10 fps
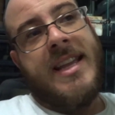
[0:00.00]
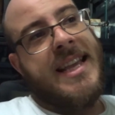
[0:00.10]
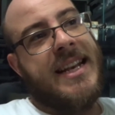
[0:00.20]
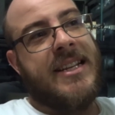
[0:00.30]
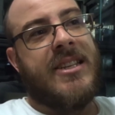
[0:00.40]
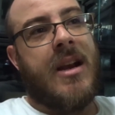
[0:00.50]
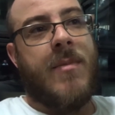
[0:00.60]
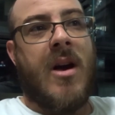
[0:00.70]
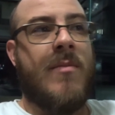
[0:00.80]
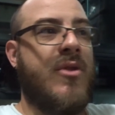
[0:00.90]
and I set them
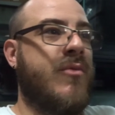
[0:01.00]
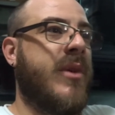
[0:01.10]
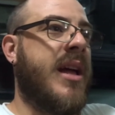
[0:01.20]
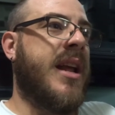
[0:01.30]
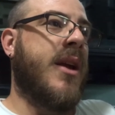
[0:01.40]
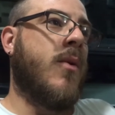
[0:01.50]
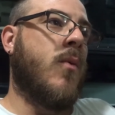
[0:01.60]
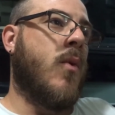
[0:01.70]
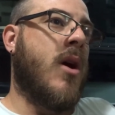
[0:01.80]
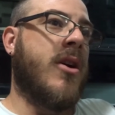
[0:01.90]
up, new bedding,
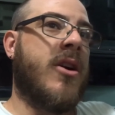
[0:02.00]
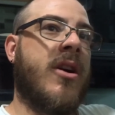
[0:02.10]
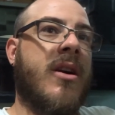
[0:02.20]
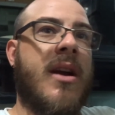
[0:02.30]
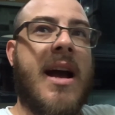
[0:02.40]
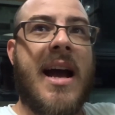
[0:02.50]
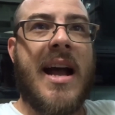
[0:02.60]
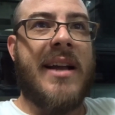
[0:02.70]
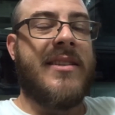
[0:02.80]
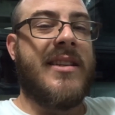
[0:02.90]
water,
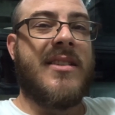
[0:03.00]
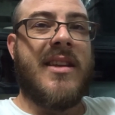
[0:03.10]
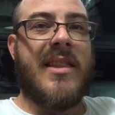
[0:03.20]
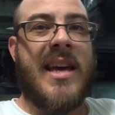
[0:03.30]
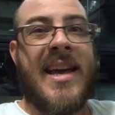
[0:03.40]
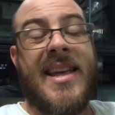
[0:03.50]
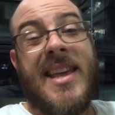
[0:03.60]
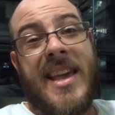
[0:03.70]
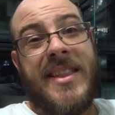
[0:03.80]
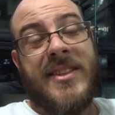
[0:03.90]
hides, things like that,
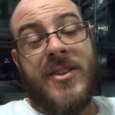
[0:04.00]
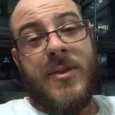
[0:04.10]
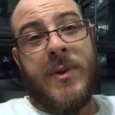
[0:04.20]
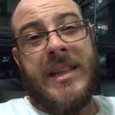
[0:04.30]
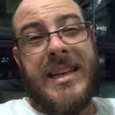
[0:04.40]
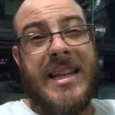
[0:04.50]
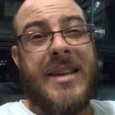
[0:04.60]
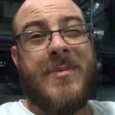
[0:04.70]
and that's all they really need.